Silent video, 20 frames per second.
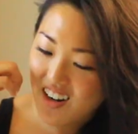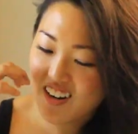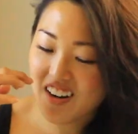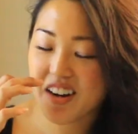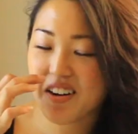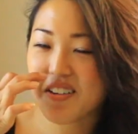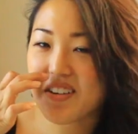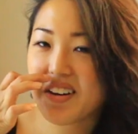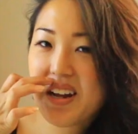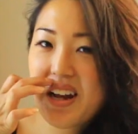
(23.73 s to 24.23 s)

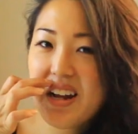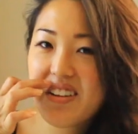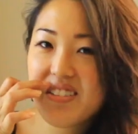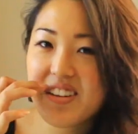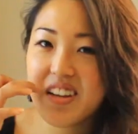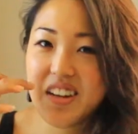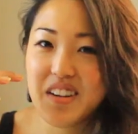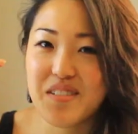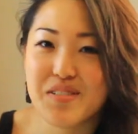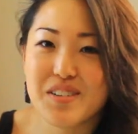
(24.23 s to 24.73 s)
Alright, I already have
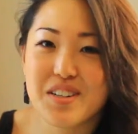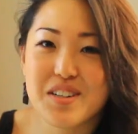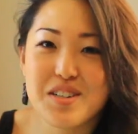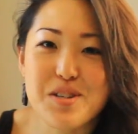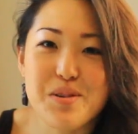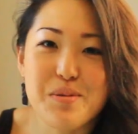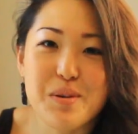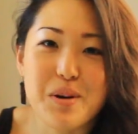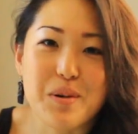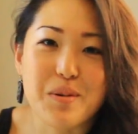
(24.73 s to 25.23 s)
a lot of
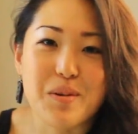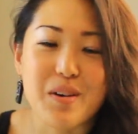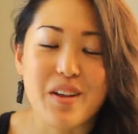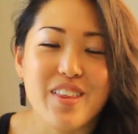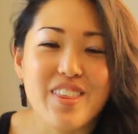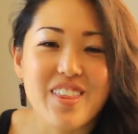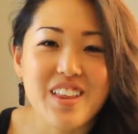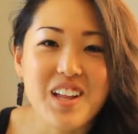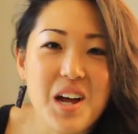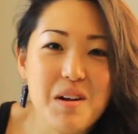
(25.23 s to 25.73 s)
footage to work
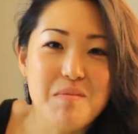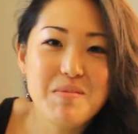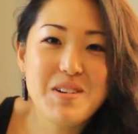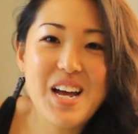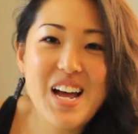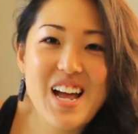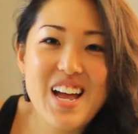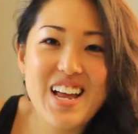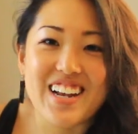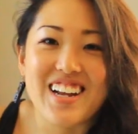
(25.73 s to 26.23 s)
with. I'm
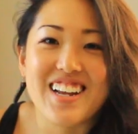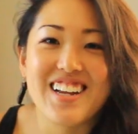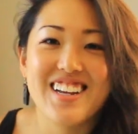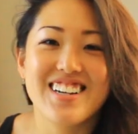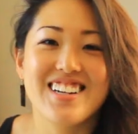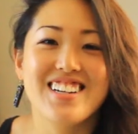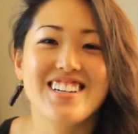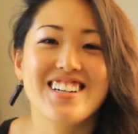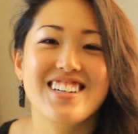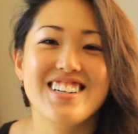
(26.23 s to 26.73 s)
done!
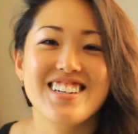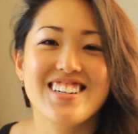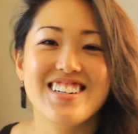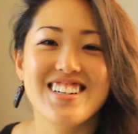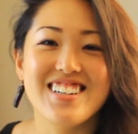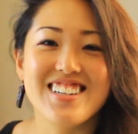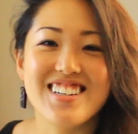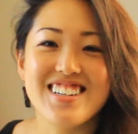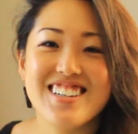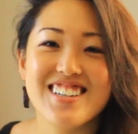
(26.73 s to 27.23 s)

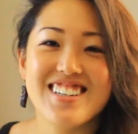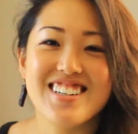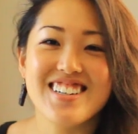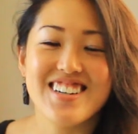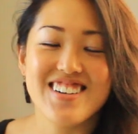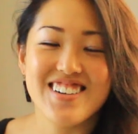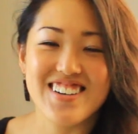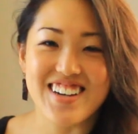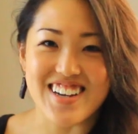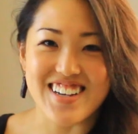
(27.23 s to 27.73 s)

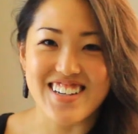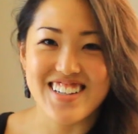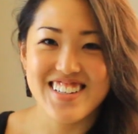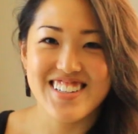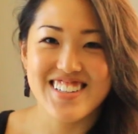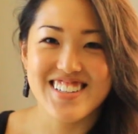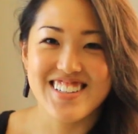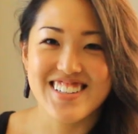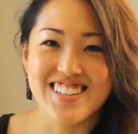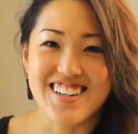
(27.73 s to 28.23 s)
Okay.
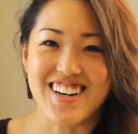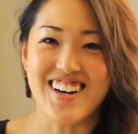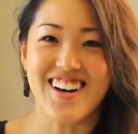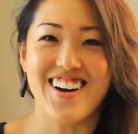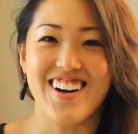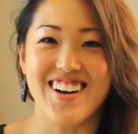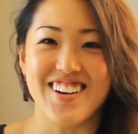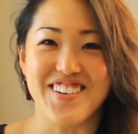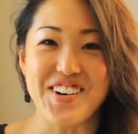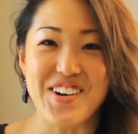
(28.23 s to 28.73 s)

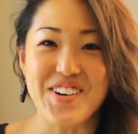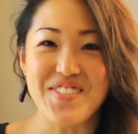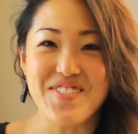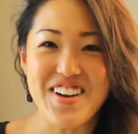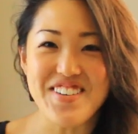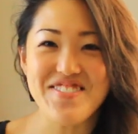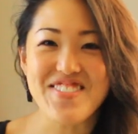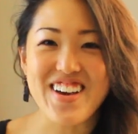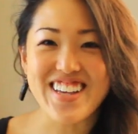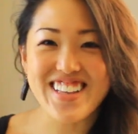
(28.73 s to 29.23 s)
I already
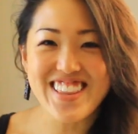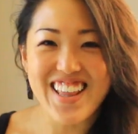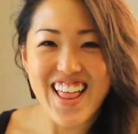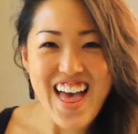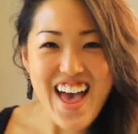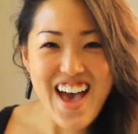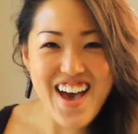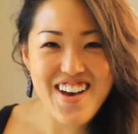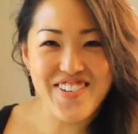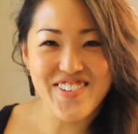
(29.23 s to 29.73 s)
made Megan
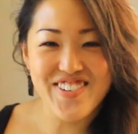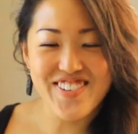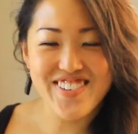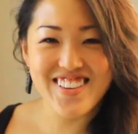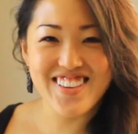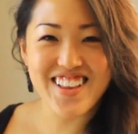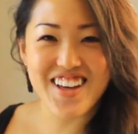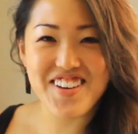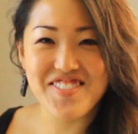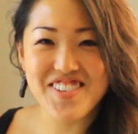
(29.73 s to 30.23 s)
laugh!
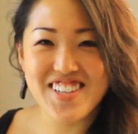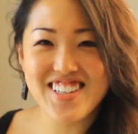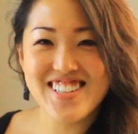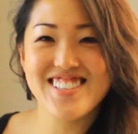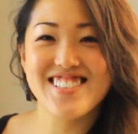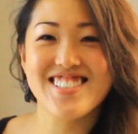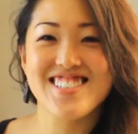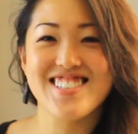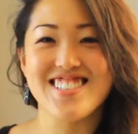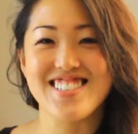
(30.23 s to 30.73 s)
That
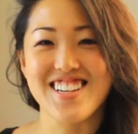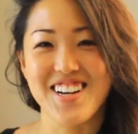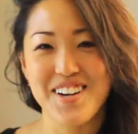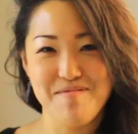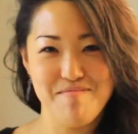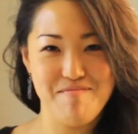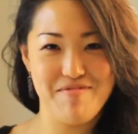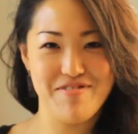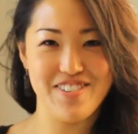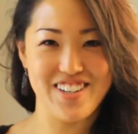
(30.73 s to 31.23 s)
means
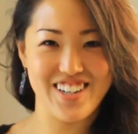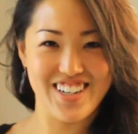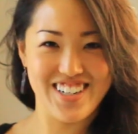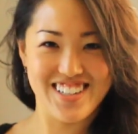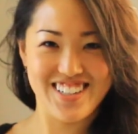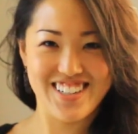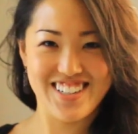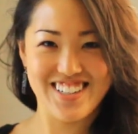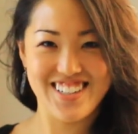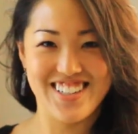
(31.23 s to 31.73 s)
I'm
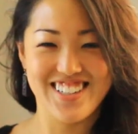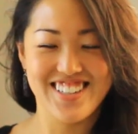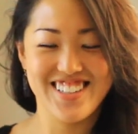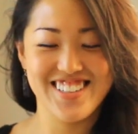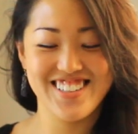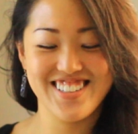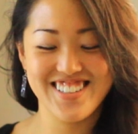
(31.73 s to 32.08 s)
funny.